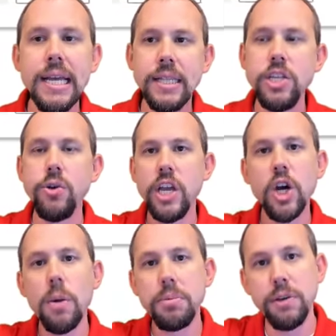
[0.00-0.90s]
Then you can
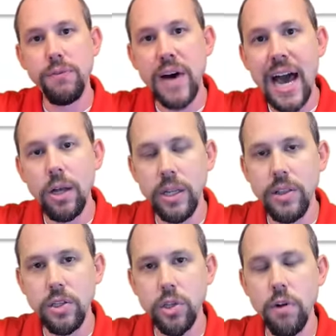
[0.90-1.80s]
go up to File in
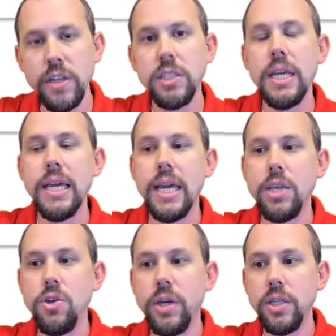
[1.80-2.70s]
the service
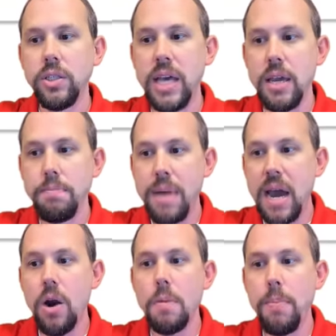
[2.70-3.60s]
and you can say
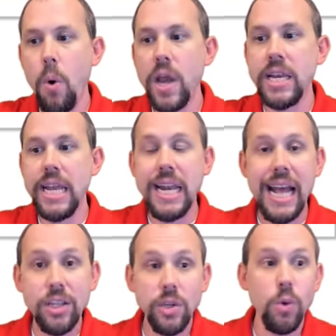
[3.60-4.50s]
PowerPoint, and it
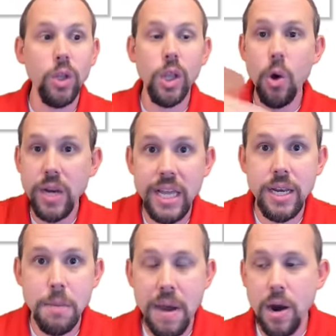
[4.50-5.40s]
actually will load it
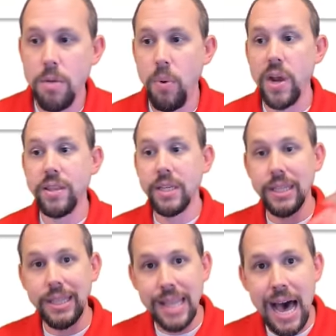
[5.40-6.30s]
into PowerPoint, the
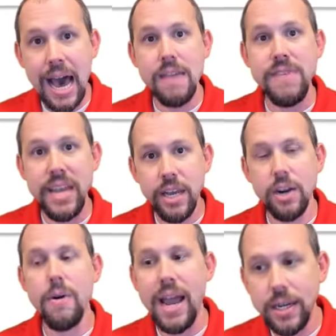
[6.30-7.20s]
live
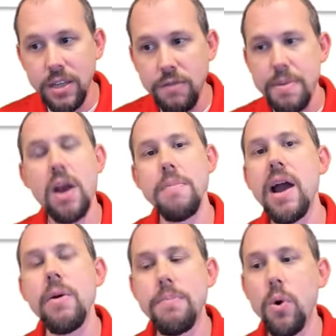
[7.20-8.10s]
interactive Power BI
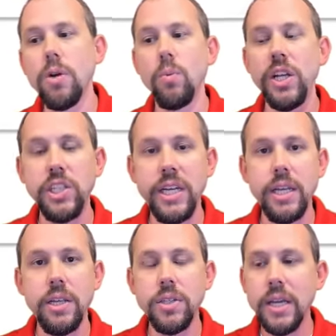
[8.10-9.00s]
report, which
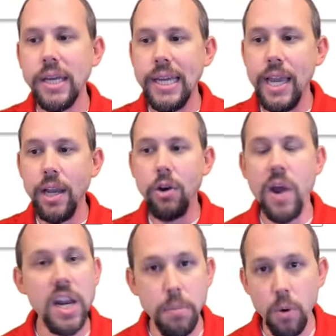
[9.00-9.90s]
is
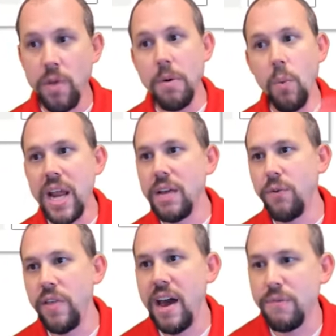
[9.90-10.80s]
incredible. We've been waiting
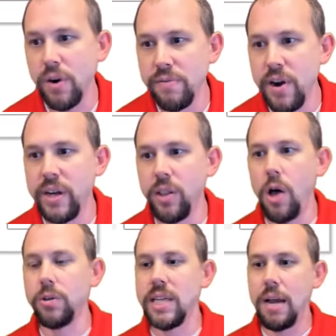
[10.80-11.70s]
for that for a very
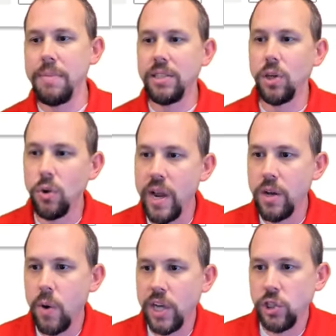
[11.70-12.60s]
long time. That's a great
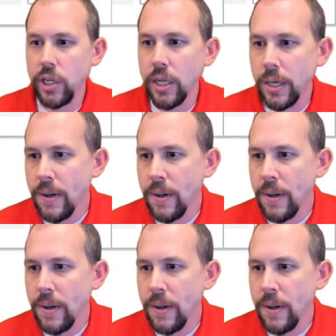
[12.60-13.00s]
question.